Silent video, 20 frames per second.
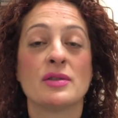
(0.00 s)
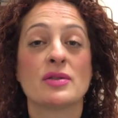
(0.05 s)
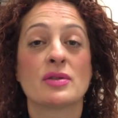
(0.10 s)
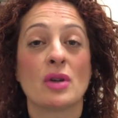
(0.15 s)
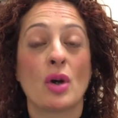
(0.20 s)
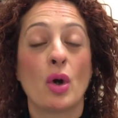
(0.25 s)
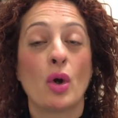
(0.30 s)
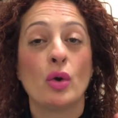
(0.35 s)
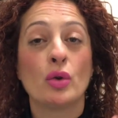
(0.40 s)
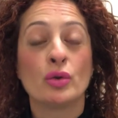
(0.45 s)

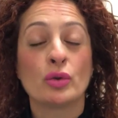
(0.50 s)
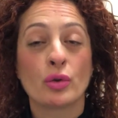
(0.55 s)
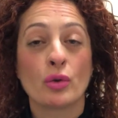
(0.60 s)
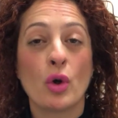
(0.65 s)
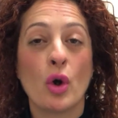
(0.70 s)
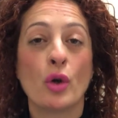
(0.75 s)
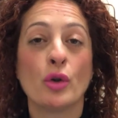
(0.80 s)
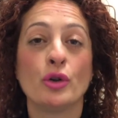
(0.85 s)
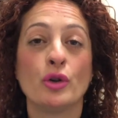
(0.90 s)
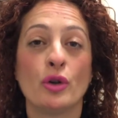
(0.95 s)
So
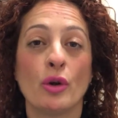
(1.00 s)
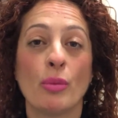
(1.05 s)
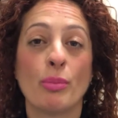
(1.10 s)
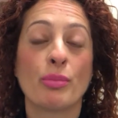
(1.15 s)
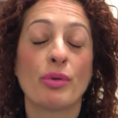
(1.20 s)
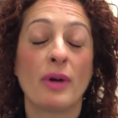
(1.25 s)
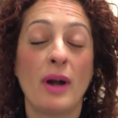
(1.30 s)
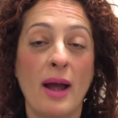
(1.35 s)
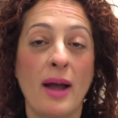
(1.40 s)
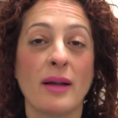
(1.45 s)
grow your
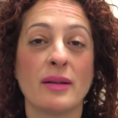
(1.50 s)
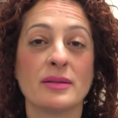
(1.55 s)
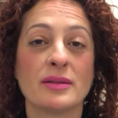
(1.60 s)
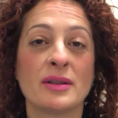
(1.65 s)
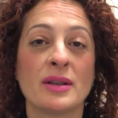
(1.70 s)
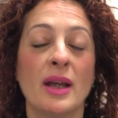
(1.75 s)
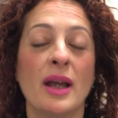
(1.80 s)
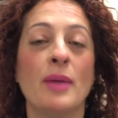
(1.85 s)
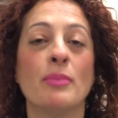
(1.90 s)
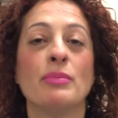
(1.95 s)

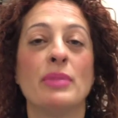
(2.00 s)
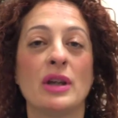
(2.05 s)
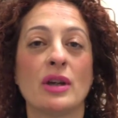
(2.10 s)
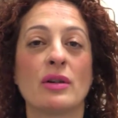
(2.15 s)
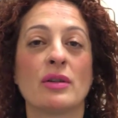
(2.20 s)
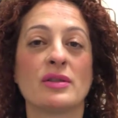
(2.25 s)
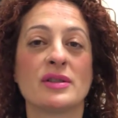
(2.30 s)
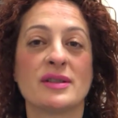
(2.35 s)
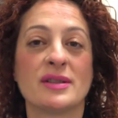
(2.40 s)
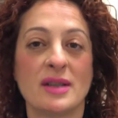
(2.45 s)
brand and be
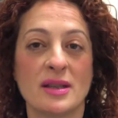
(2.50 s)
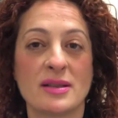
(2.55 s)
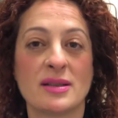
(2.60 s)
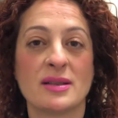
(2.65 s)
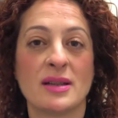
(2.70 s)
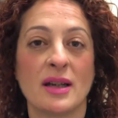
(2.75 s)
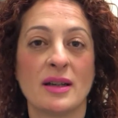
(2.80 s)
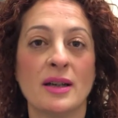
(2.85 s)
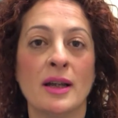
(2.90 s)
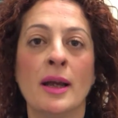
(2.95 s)

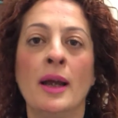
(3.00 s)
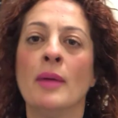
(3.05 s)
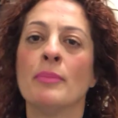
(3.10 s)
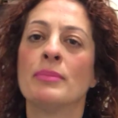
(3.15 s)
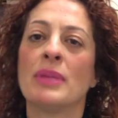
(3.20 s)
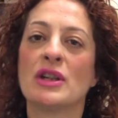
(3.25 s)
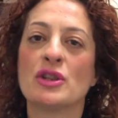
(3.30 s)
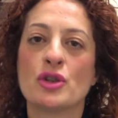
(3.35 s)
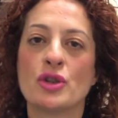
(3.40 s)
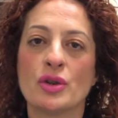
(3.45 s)
consistent,
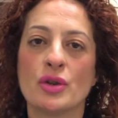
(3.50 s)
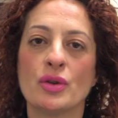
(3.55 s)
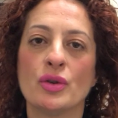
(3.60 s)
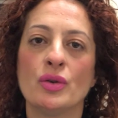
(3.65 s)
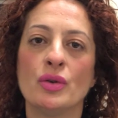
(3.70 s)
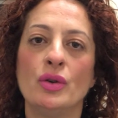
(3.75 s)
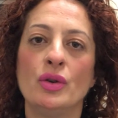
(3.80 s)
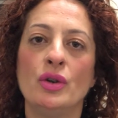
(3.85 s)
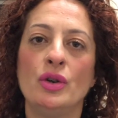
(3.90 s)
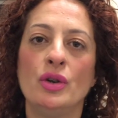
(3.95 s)
but
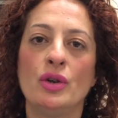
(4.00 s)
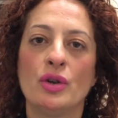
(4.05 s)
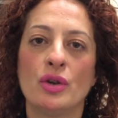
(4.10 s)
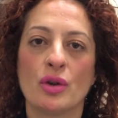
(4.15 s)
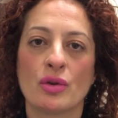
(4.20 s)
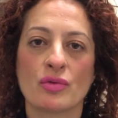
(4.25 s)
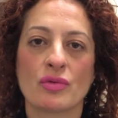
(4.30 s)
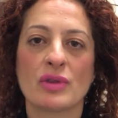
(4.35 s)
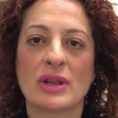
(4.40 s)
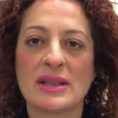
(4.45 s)
do
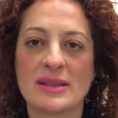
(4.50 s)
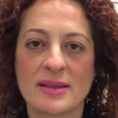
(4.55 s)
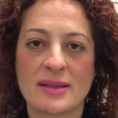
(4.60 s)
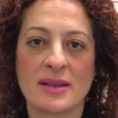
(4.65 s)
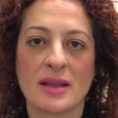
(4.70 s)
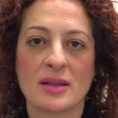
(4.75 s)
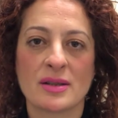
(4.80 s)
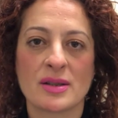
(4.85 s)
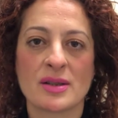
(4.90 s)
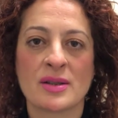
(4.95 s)
your
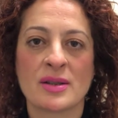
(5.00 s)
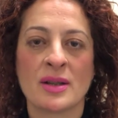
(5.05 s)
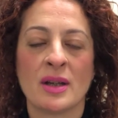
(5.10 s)
research.